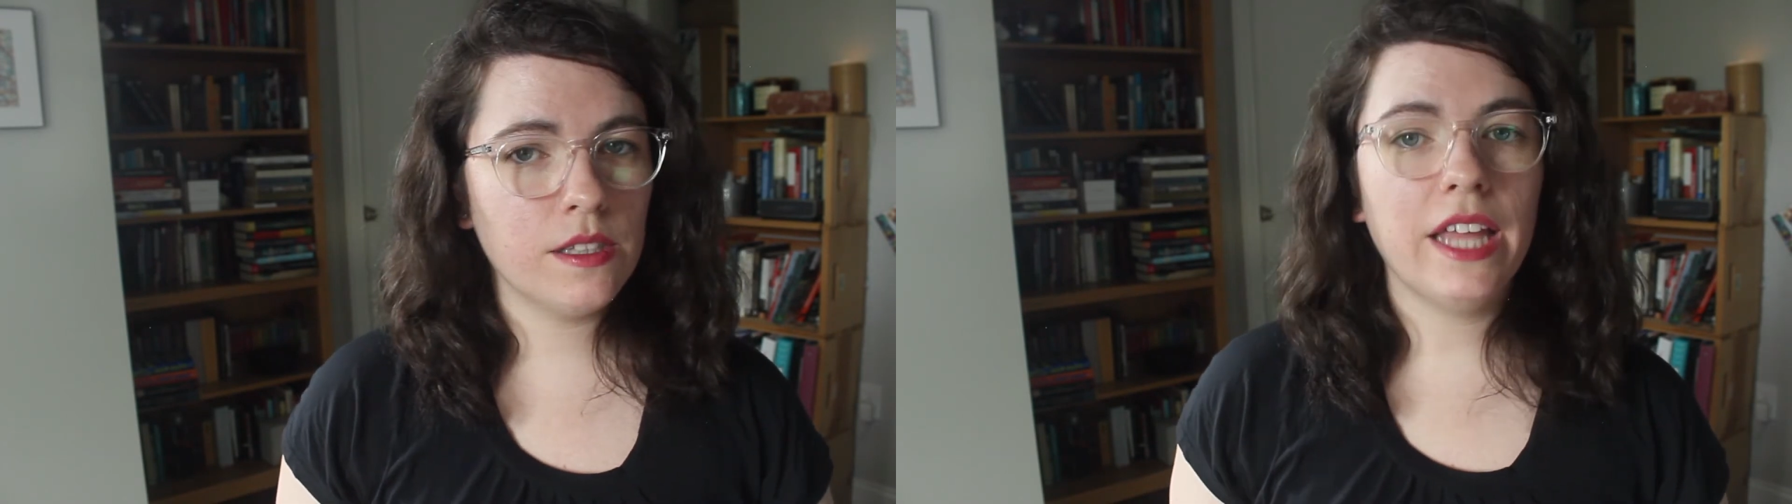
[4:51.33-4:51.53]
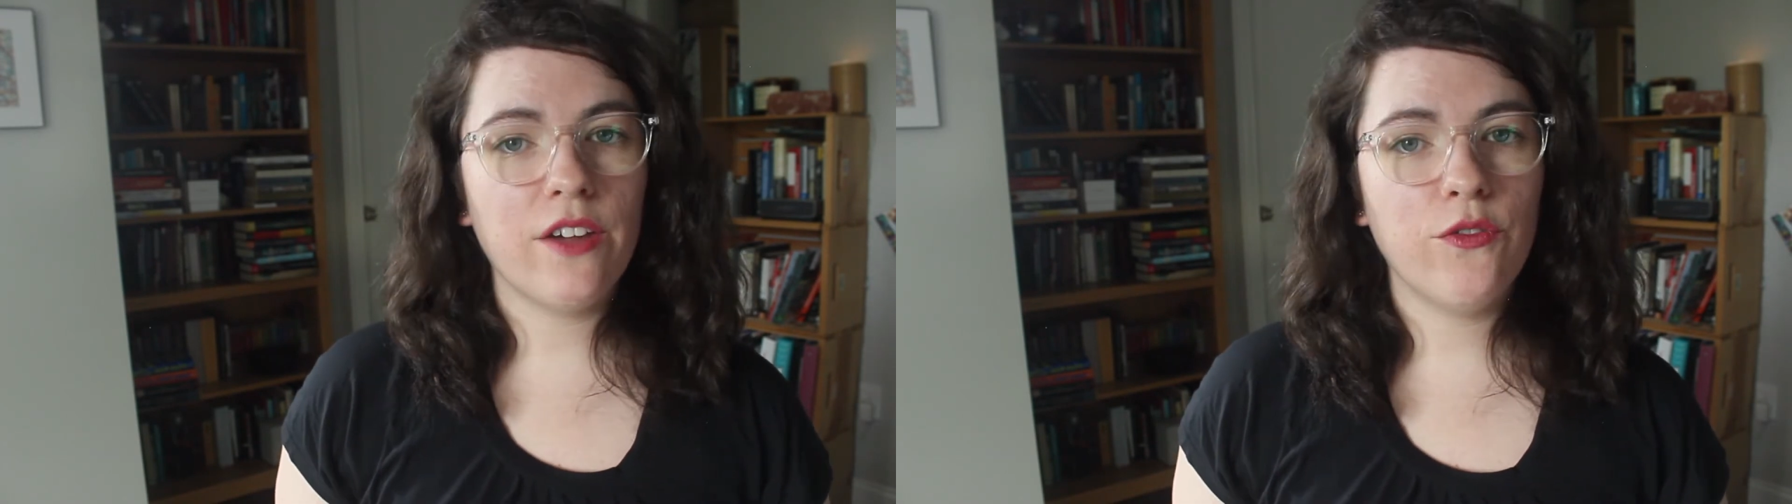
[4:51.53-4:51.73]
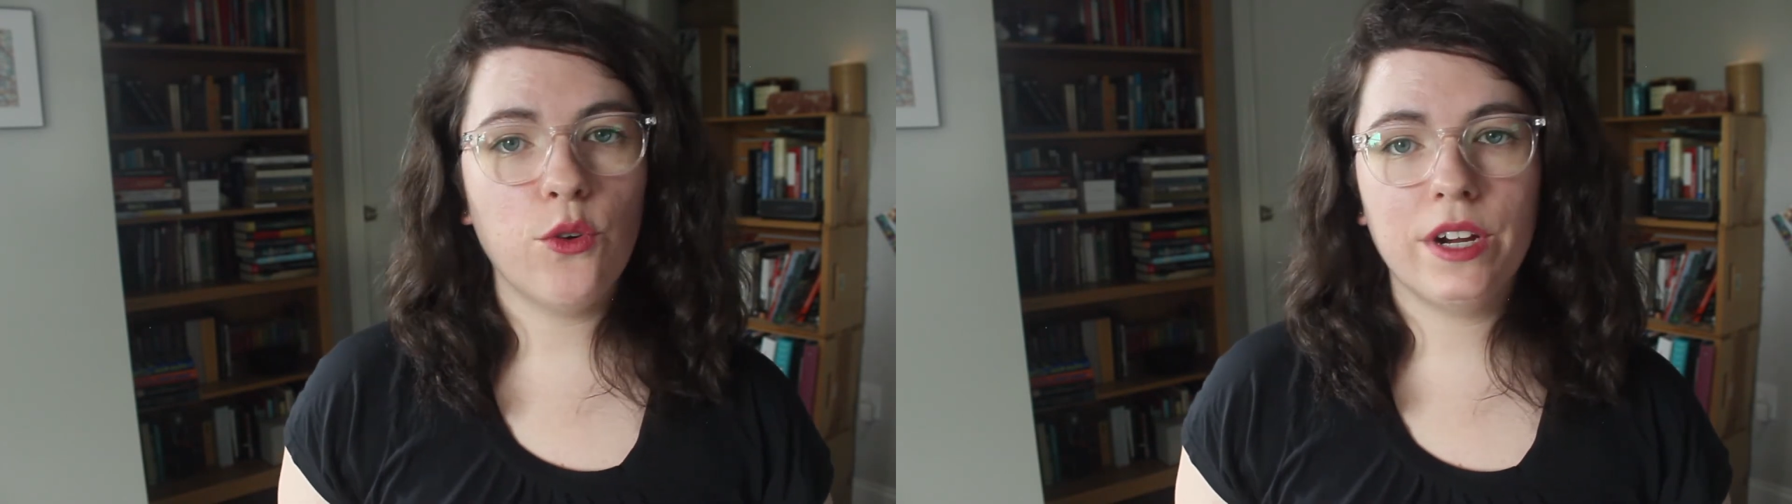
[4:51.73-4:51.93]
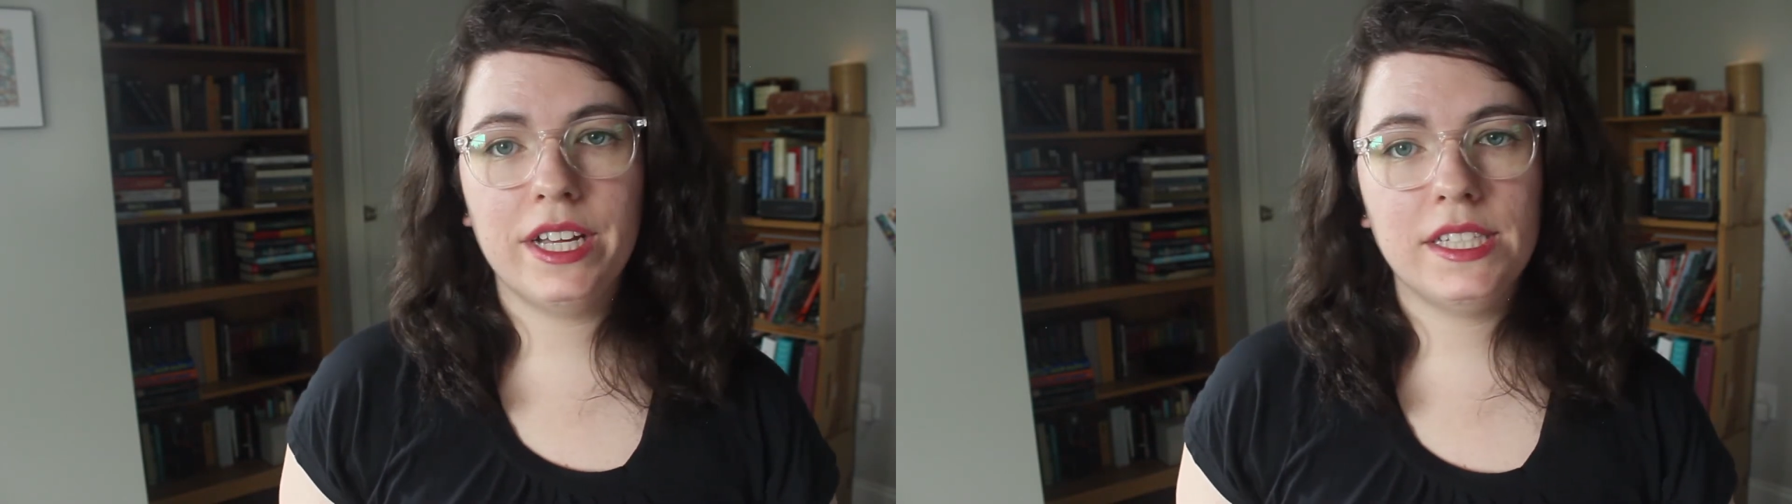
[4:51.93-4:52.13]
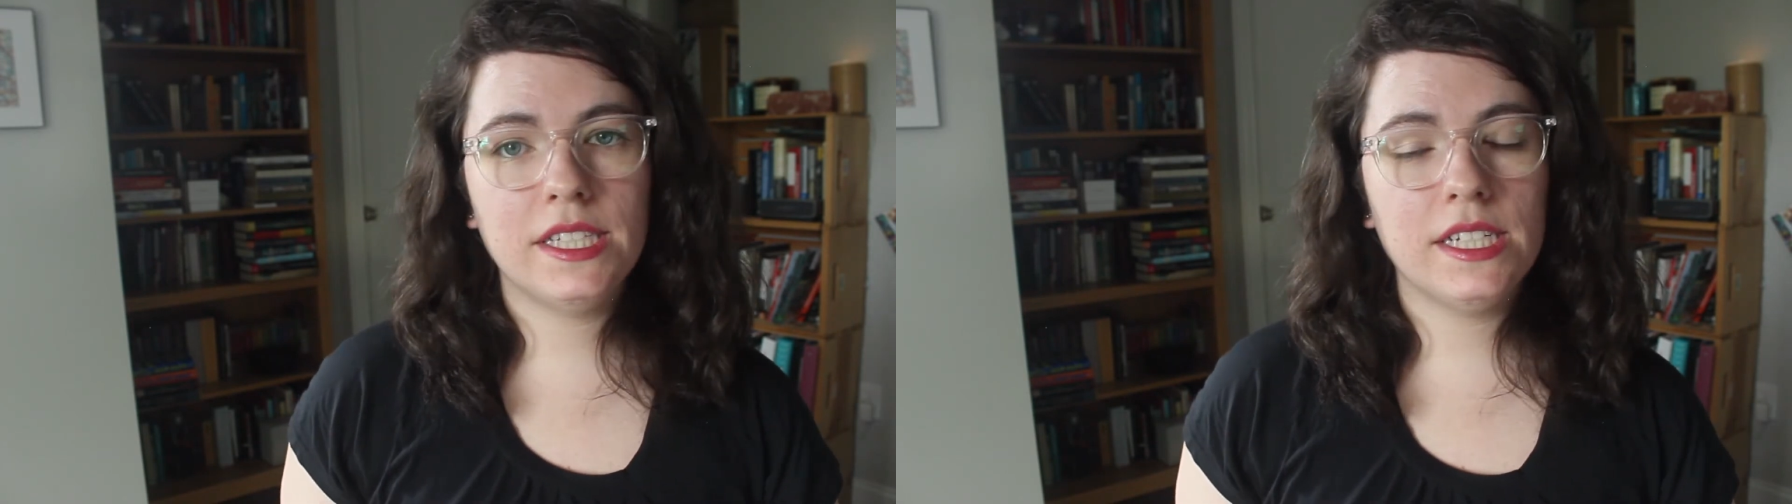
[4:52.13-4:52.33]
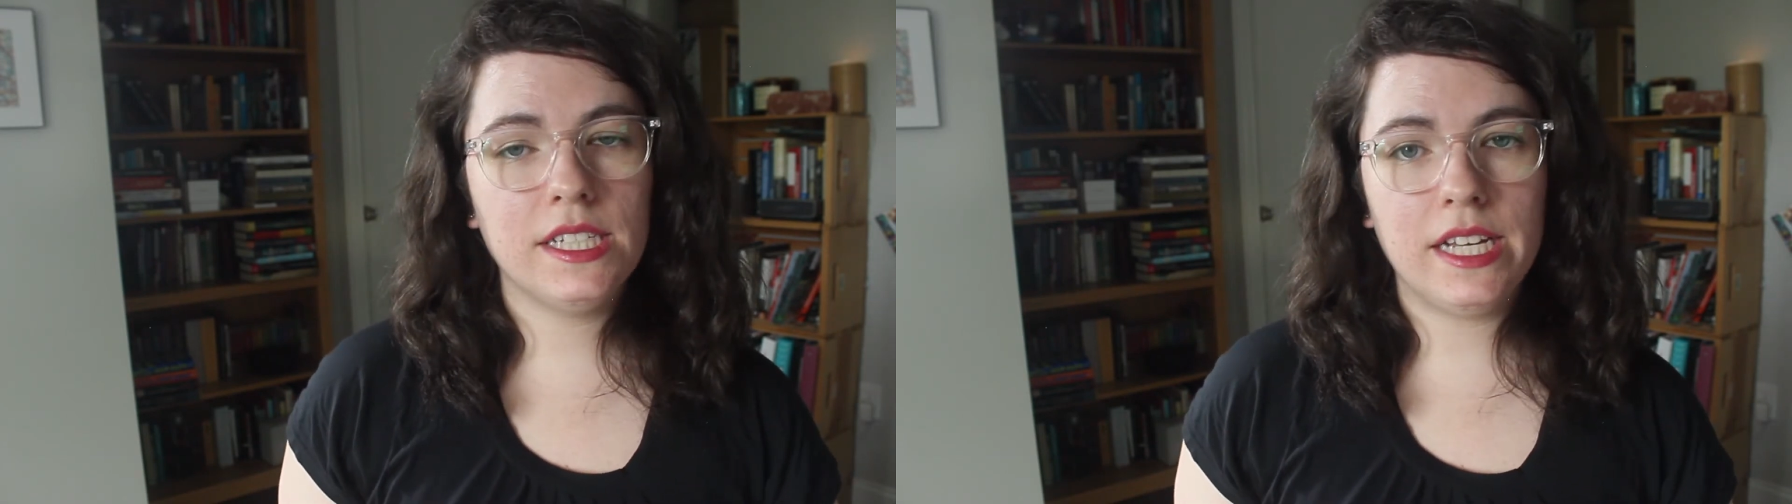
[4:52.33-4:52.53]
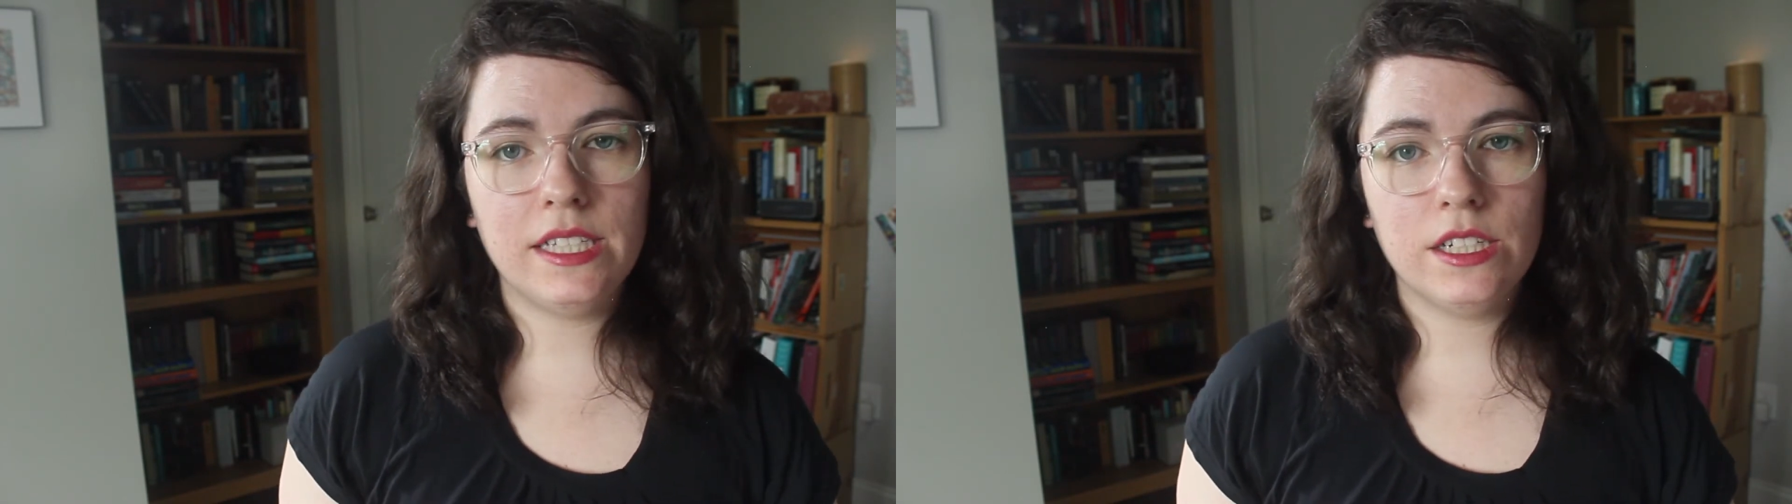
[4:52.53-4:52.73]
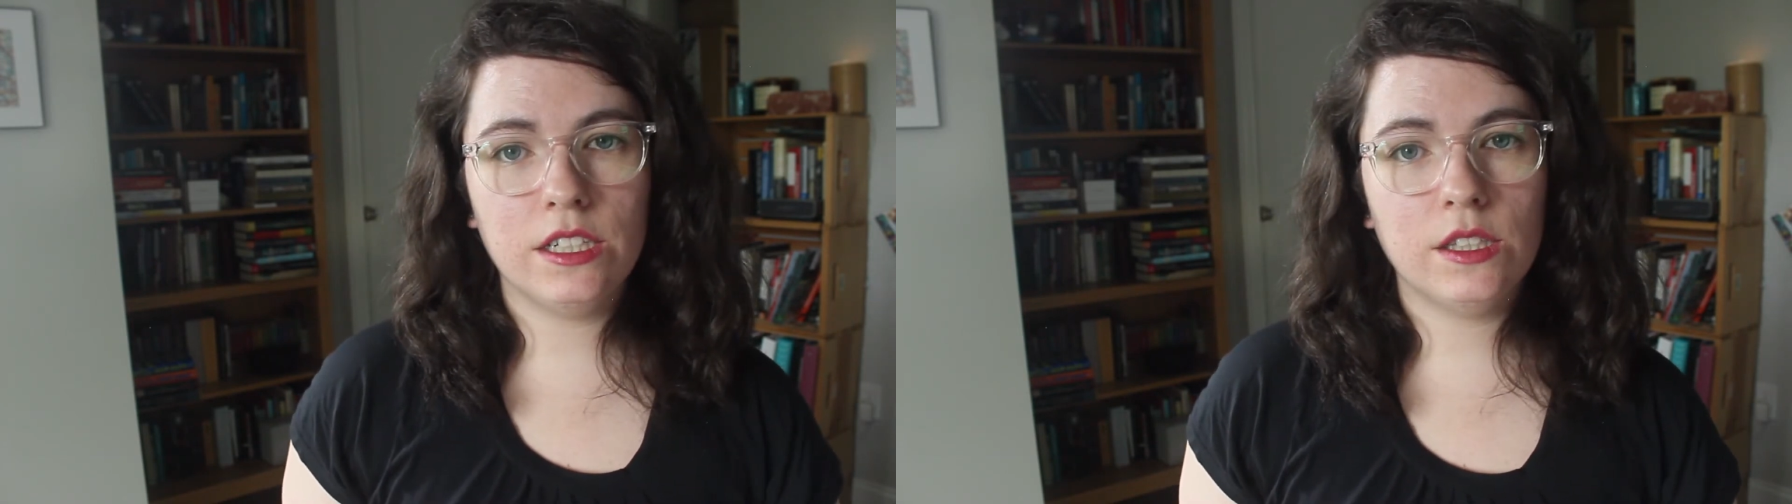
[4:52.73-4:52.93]
like forest,
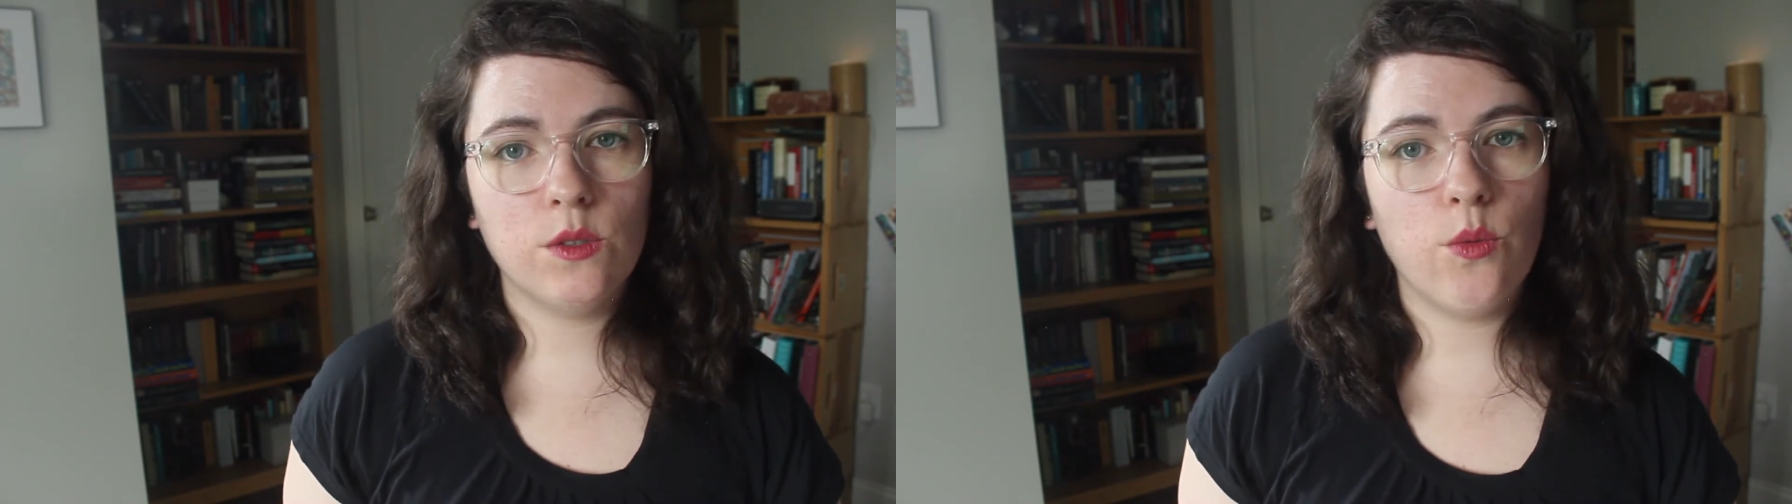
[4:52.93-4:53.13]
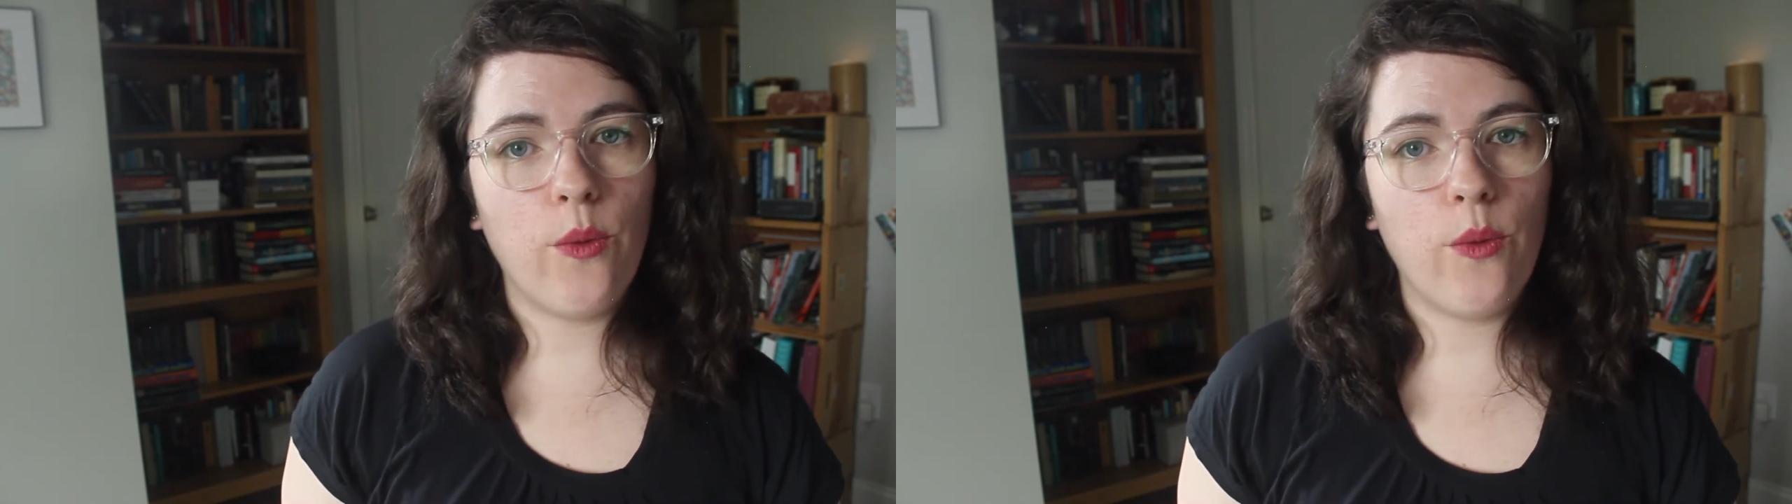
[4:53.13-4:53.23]
deserts,